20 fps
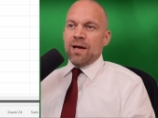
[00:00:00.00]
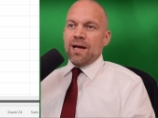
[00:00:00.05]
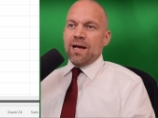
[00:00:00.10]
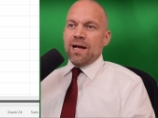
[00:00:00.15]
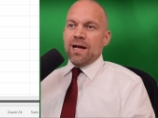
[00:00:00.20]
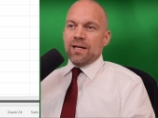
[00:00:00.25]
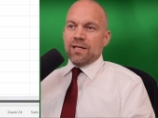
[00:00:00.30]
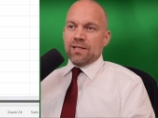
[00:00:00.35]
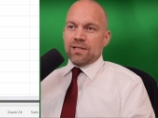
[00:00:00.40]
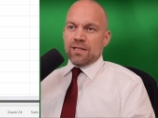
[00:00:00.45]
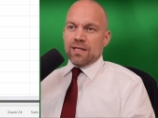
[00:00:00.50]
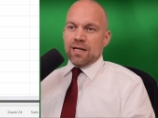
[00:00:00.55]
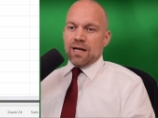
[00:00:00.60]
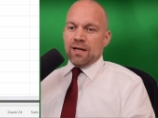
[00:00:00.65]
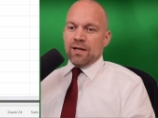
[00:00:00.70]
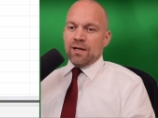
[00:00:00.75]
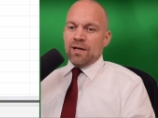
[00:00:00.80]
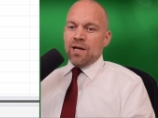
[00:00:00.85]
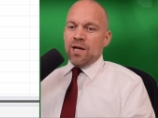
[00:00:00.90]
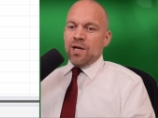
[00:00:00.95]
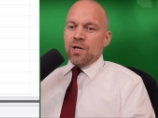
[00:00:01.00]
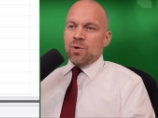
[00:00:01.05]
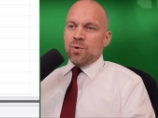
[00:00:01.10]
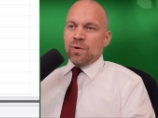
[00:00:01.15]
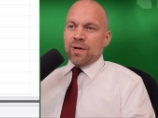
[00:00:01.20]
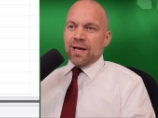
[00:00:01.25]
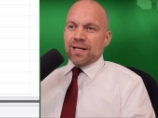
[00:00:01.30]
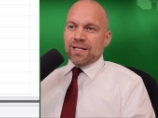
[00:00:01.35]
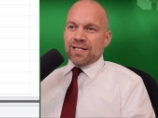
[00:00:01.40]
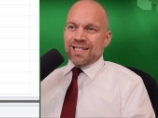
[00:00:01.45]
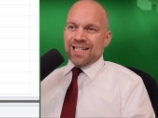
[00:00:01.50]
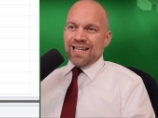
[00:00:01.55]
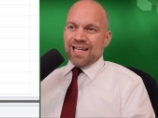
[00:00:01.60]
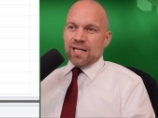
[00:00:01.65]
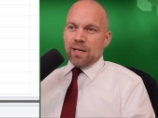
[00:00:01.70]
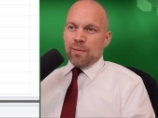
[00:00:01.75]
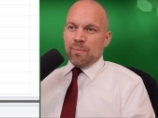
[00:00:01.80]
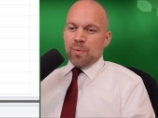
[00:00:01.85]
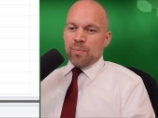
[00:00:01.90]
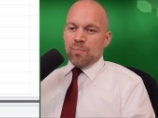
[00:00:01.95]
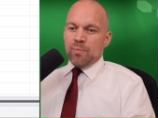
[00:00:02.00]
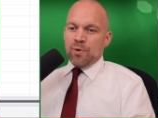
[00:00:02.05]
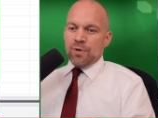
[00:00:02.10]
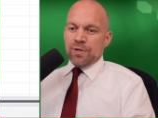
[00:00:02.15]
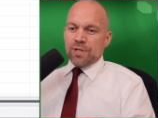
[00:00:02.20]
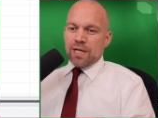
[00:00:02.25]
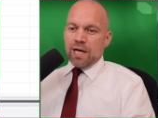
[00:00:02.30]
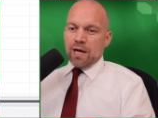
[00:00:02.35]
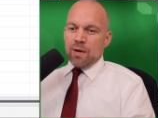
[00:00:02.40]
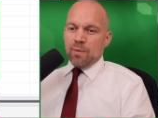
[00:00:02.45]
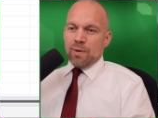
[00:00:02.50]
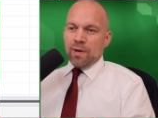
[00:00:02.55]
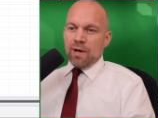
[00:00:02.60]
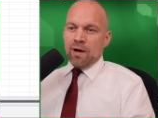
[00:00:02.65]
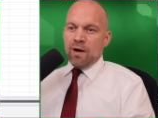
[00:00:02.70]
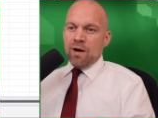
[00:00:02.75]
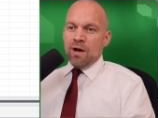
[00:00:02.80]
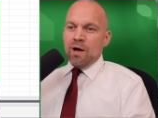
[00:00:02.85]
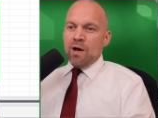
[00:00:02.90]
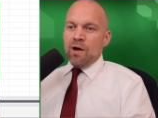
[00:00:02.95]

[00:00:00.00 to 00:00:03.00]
and it's gone. You can set up a print area